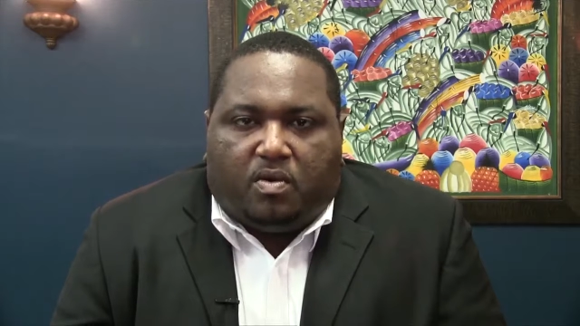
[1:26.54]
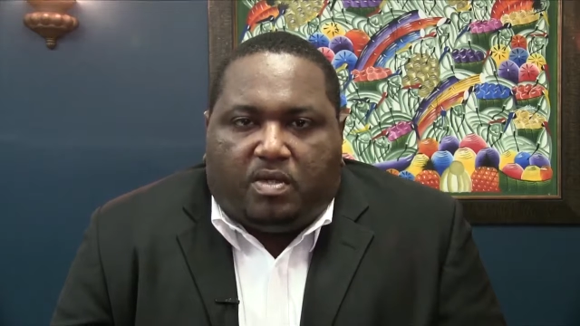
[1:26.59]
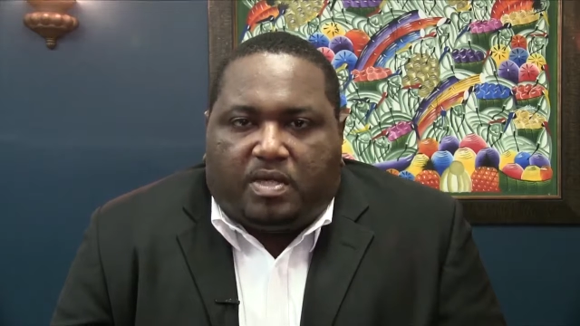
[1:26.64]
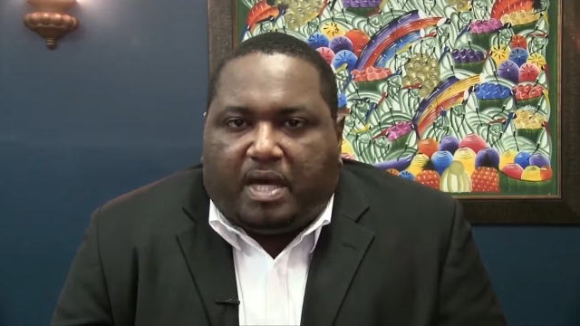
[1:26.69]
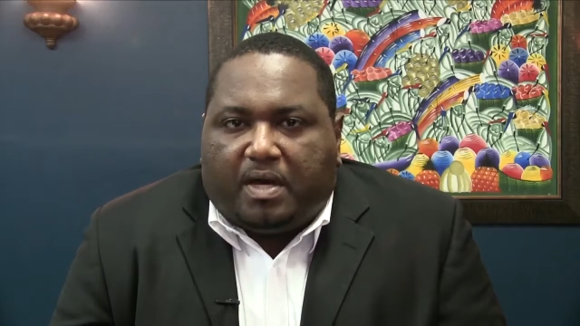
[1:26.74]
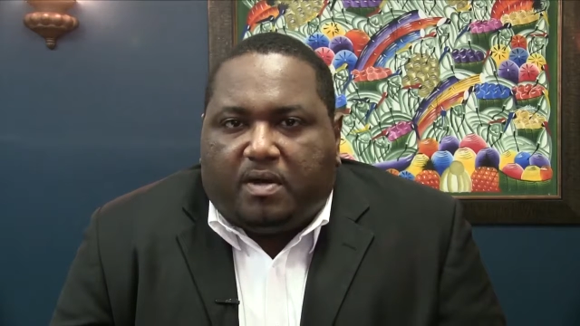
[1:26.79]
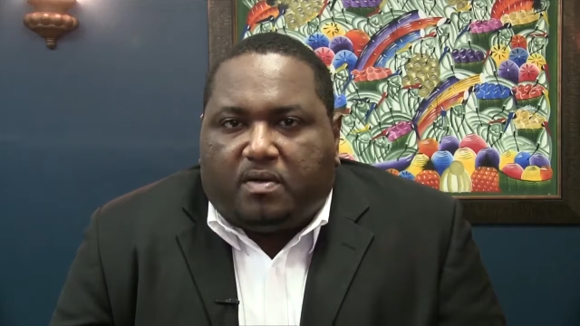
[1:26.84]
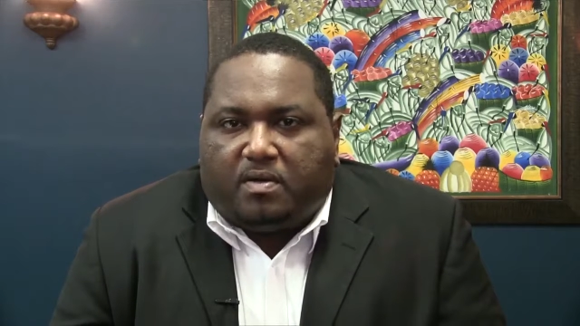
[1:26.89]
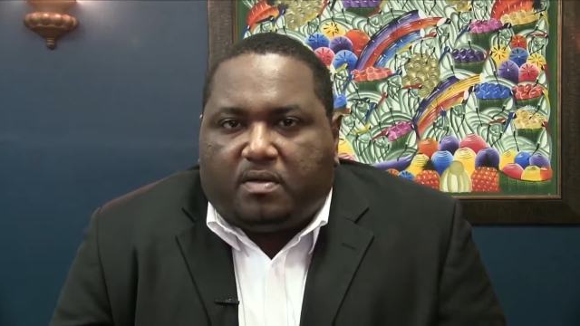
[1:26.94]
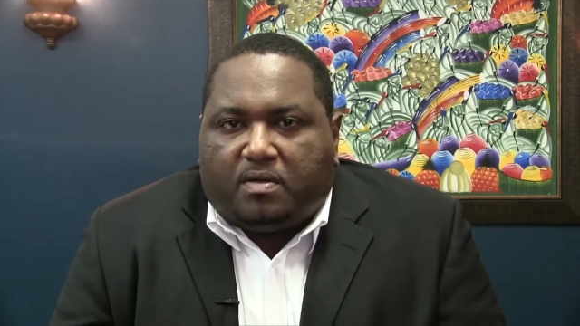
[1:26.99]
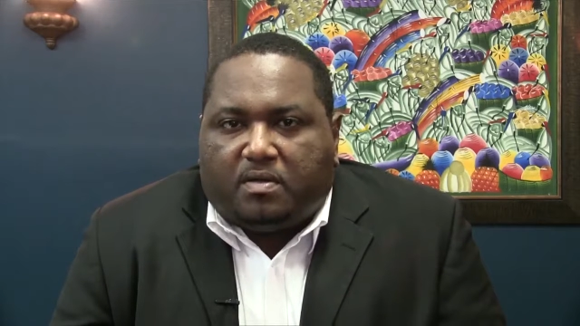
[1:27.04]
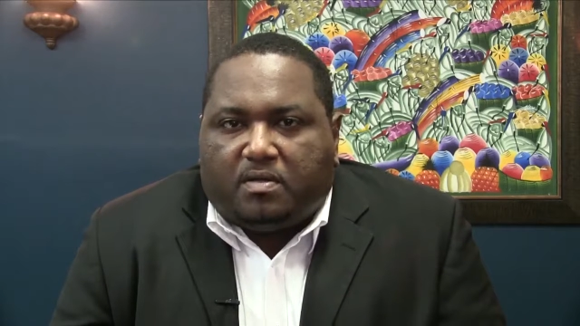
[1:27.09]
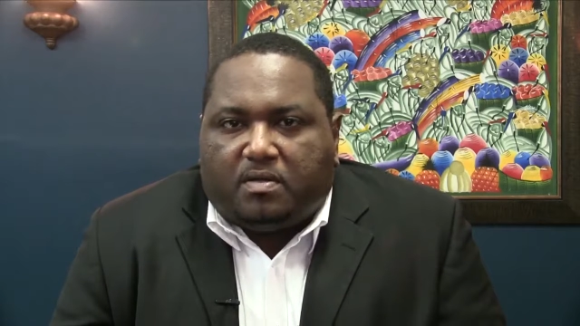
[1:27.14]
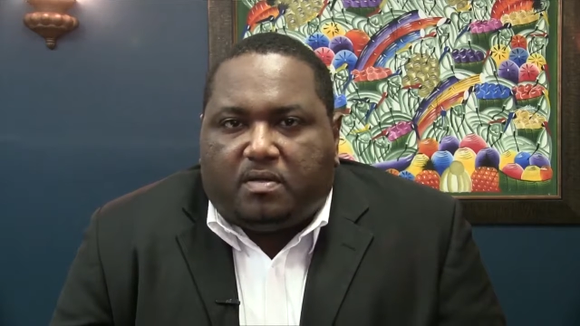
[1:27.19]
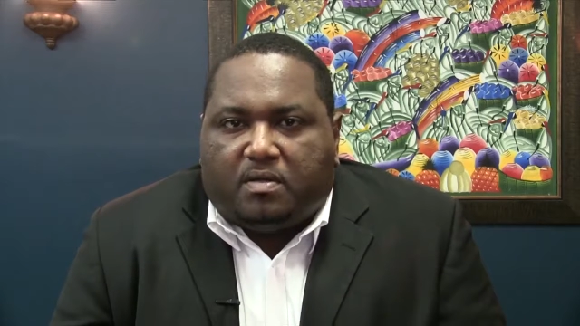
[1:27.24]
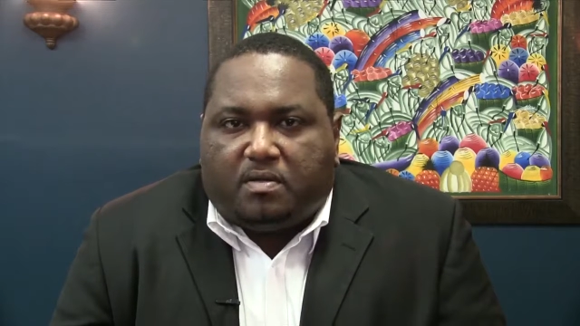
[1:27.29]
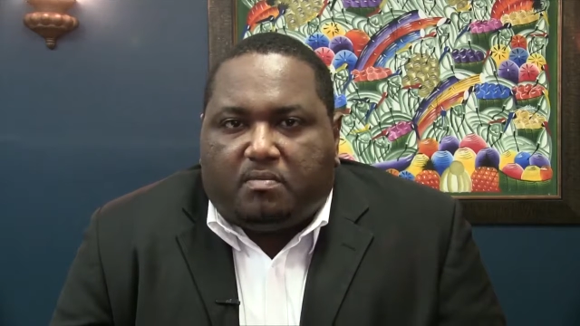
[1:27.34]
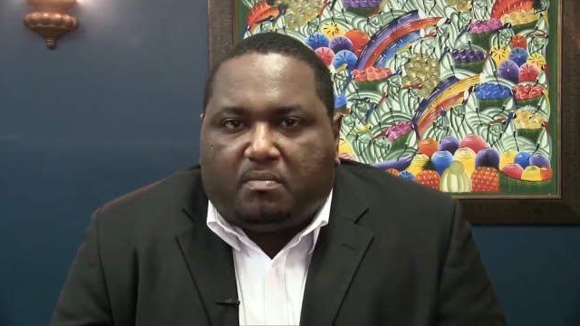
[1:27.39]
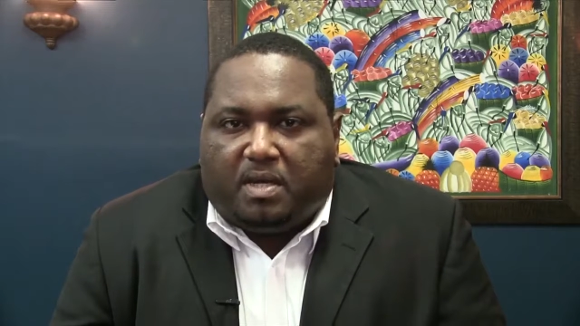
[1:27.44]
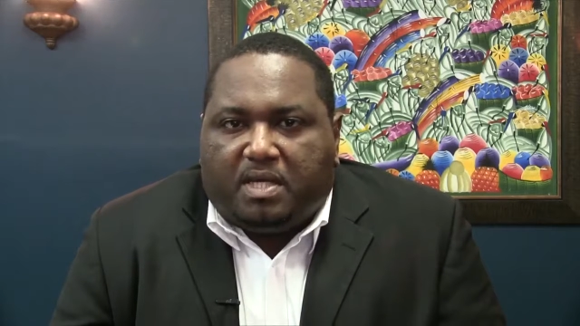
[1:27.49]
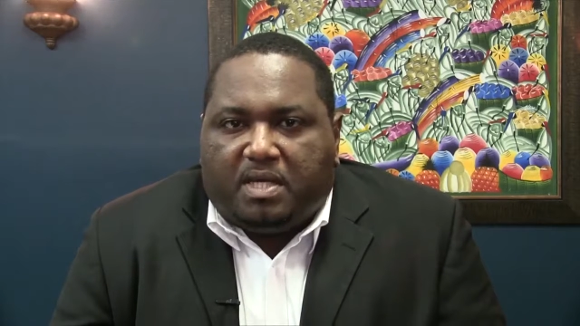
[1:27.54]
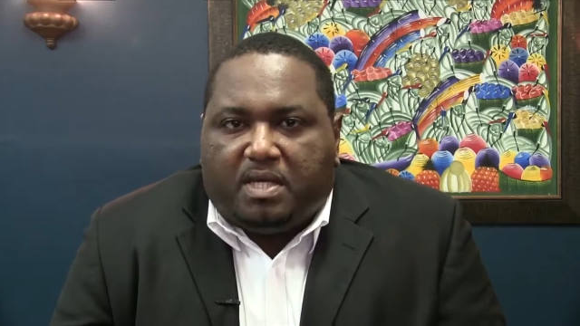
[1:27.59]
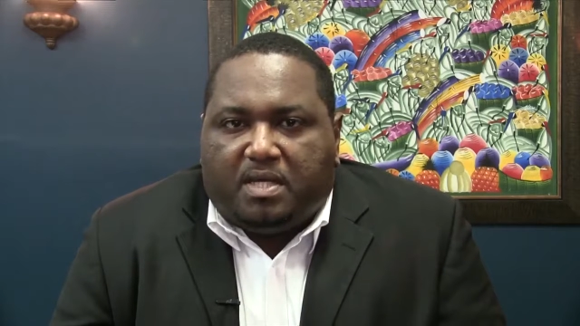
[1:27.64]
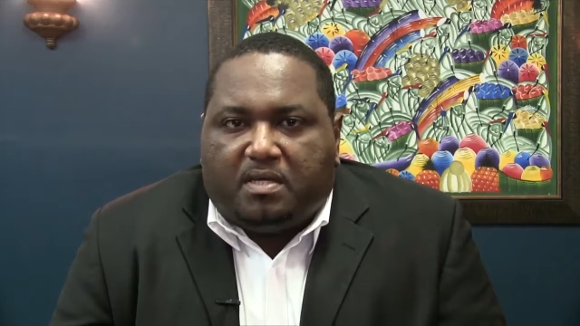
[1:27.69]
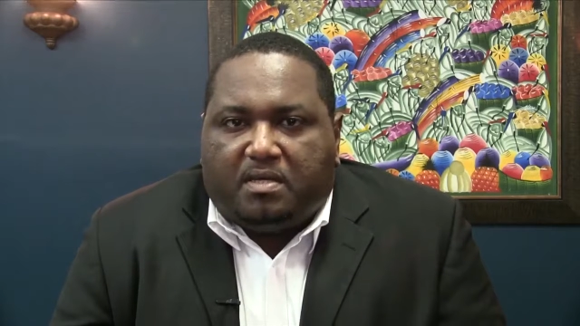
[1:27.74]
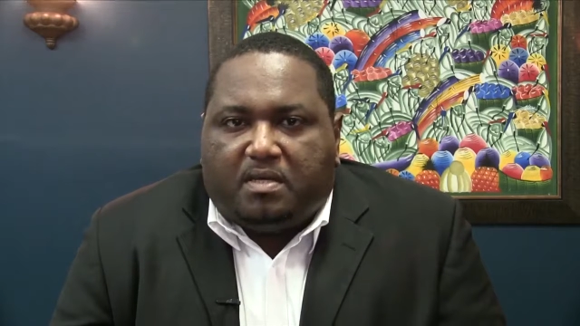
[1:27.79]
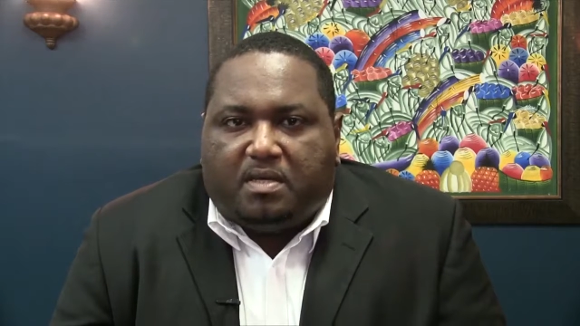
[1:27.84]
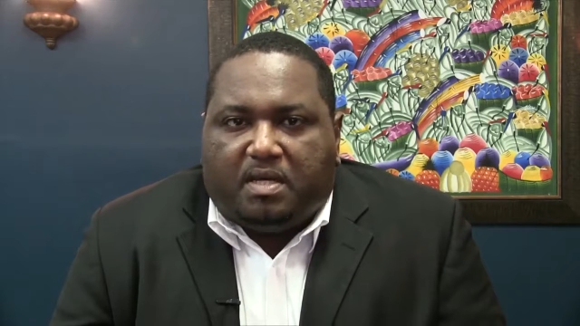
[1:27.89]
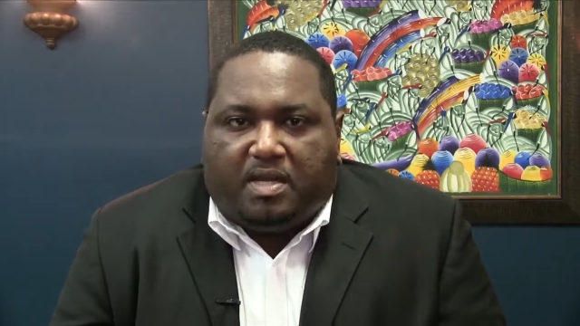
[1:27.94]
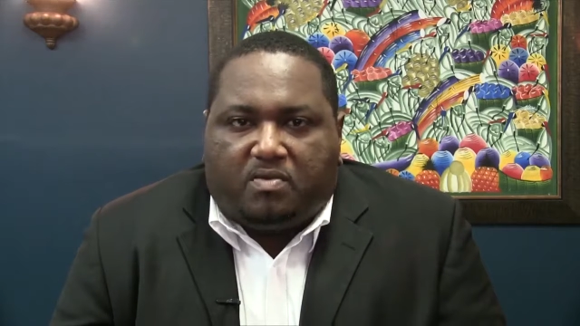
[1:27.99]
Without money